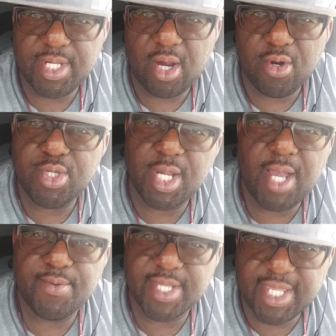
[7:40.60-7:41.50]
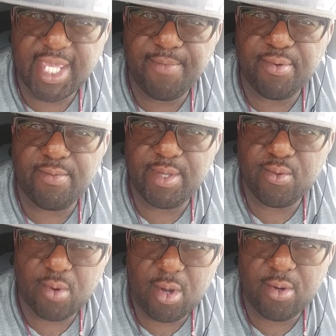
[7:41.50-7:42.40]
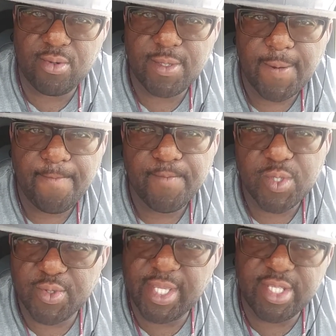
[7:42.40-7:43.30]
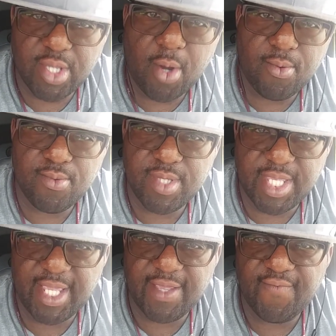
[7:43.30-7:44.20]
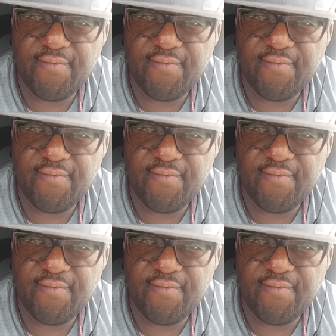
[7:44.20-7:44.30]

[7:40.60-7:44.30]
her job was to keep them enrolled so they don't leave.